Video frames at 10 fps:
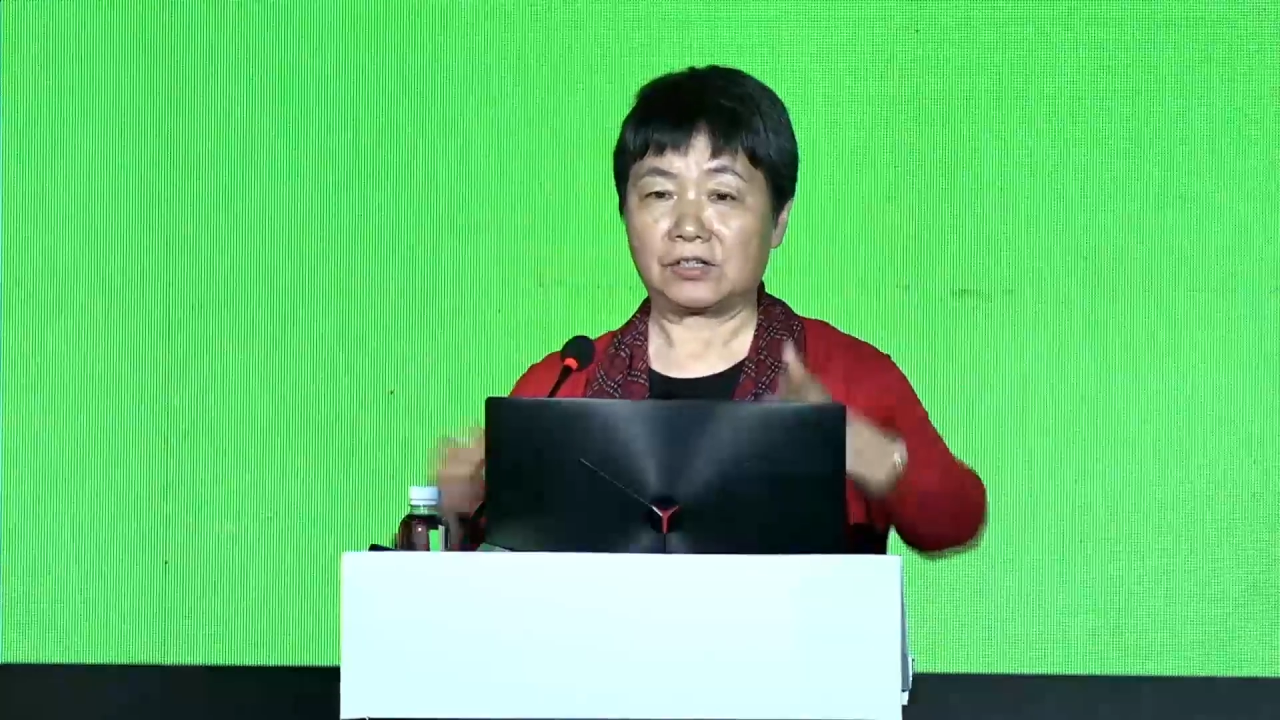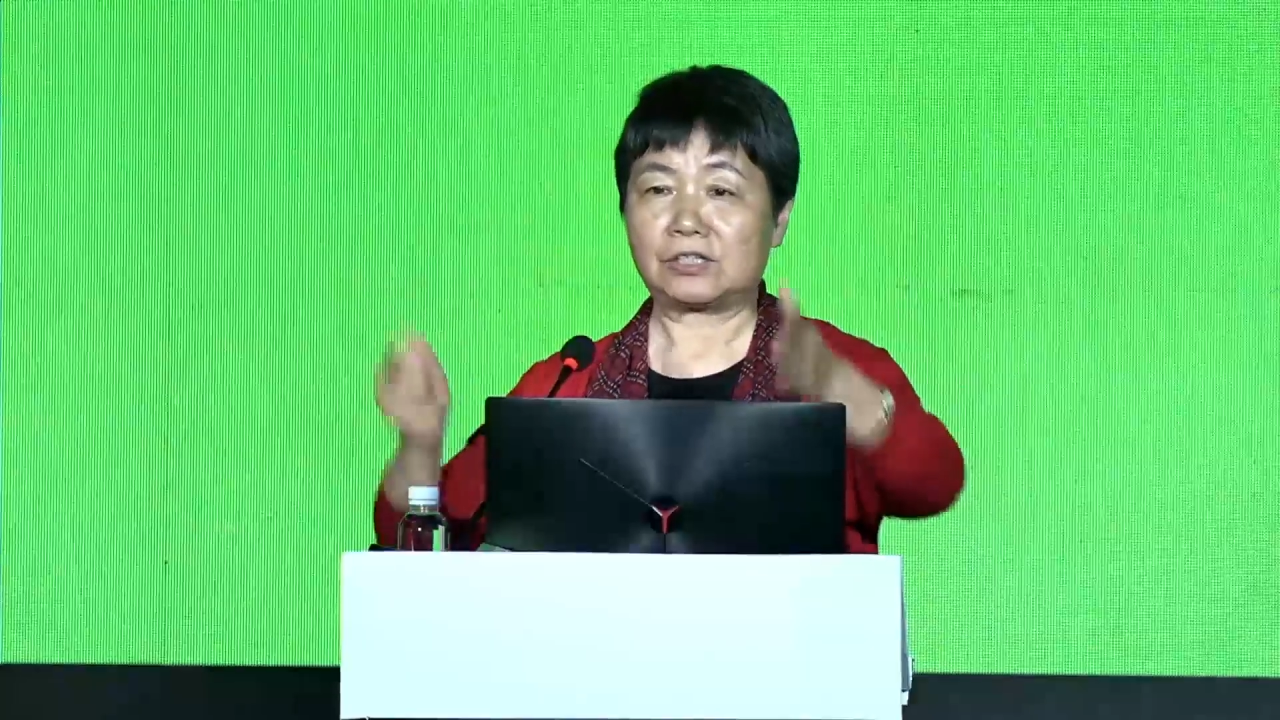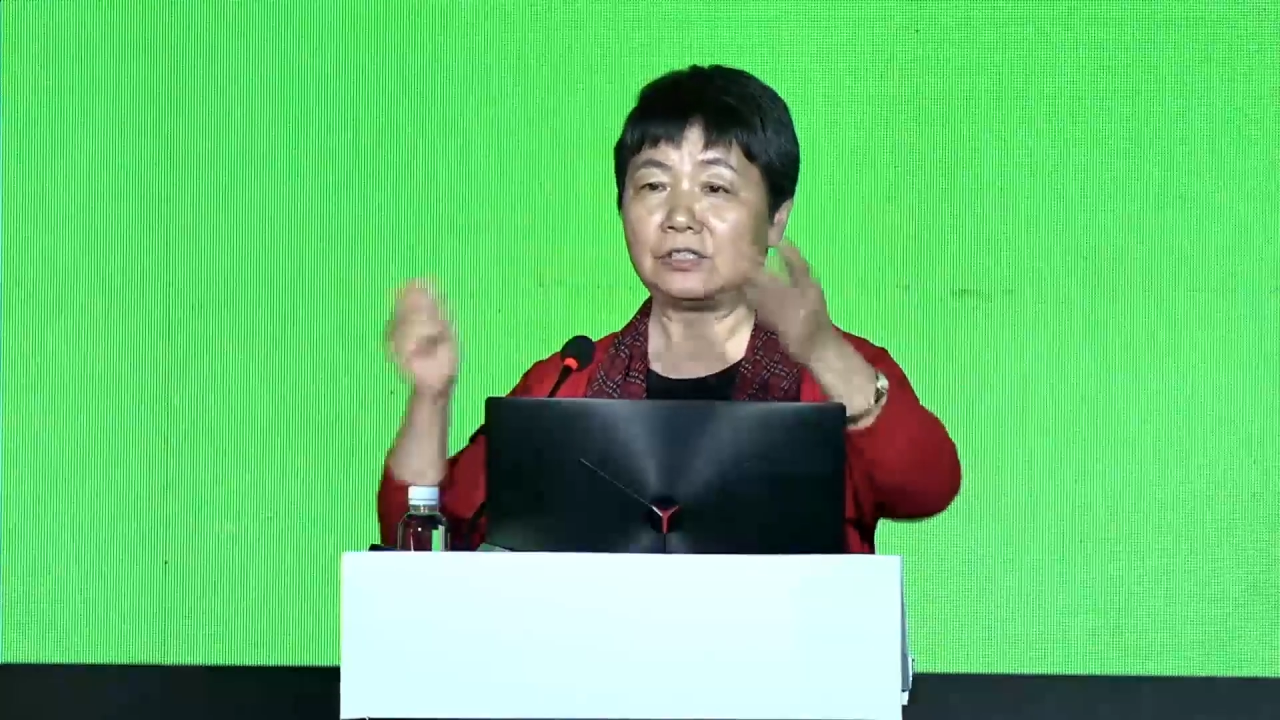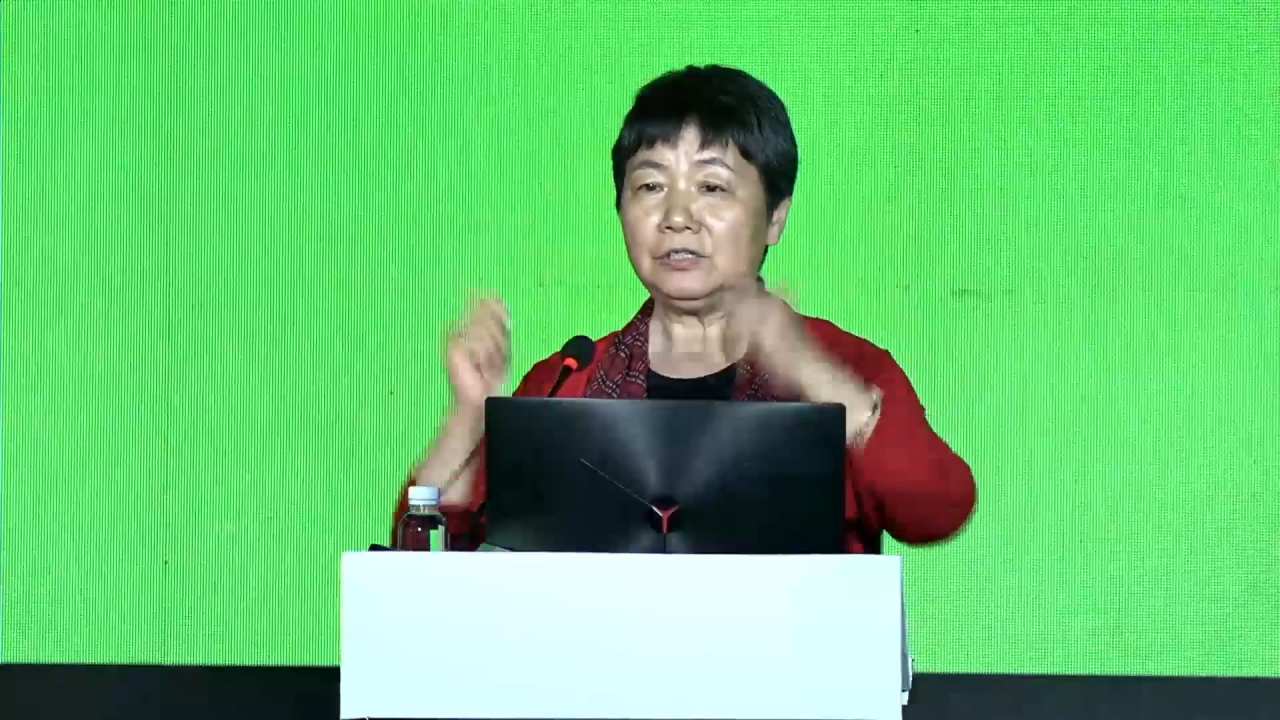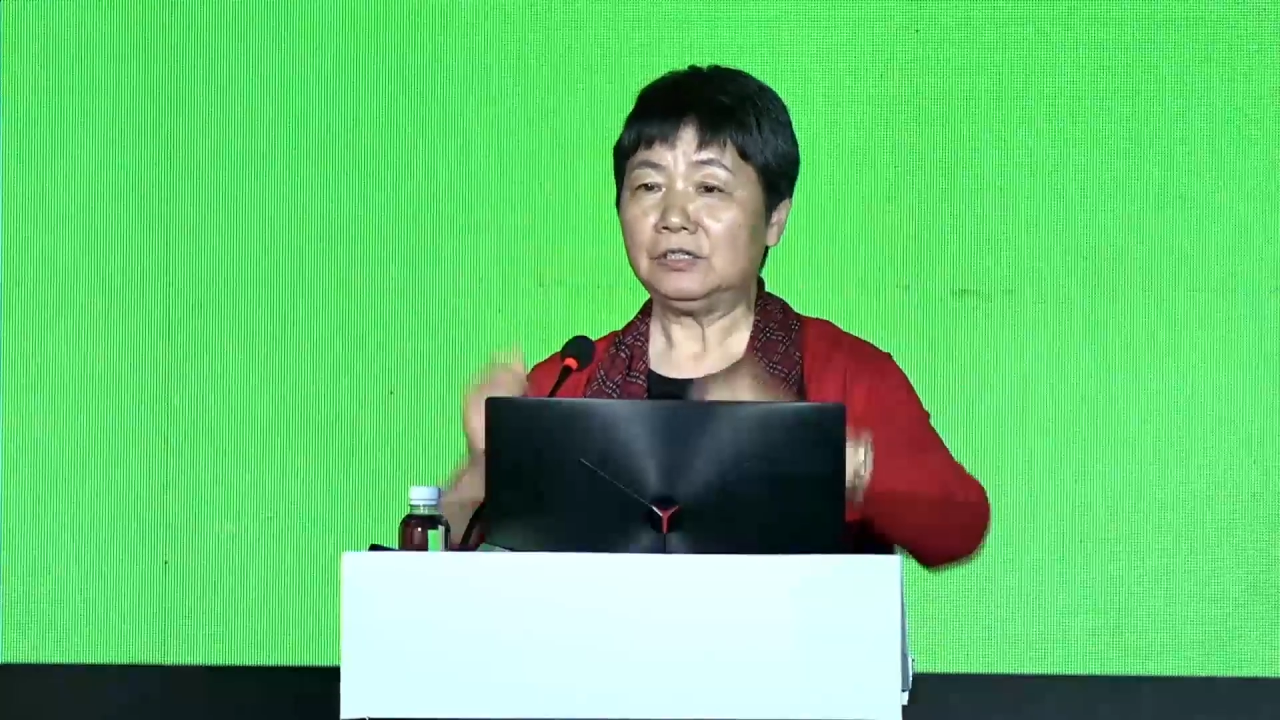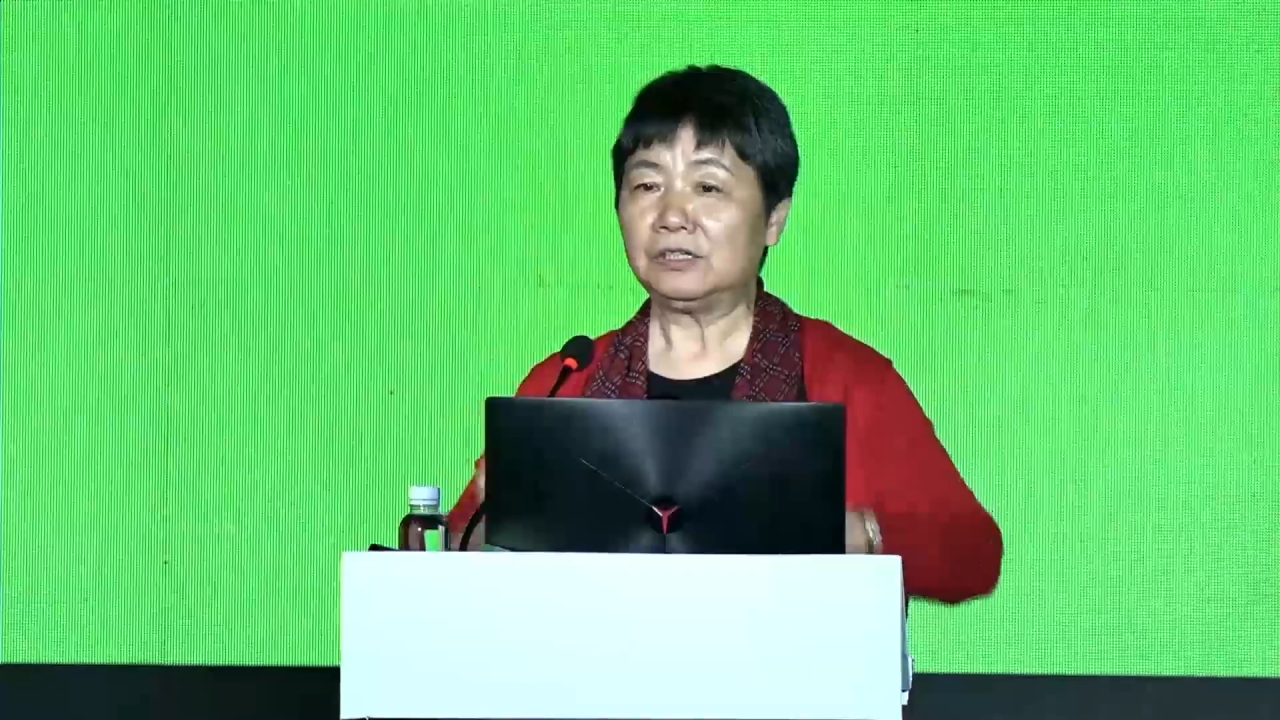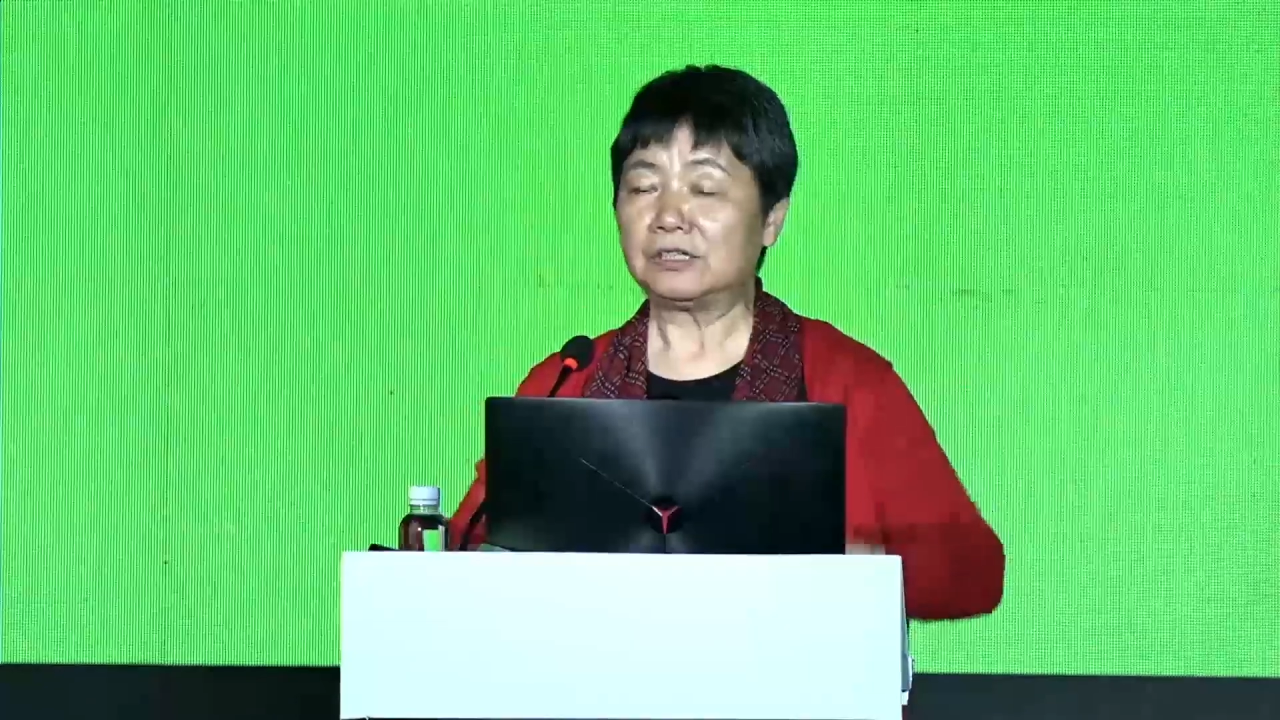remain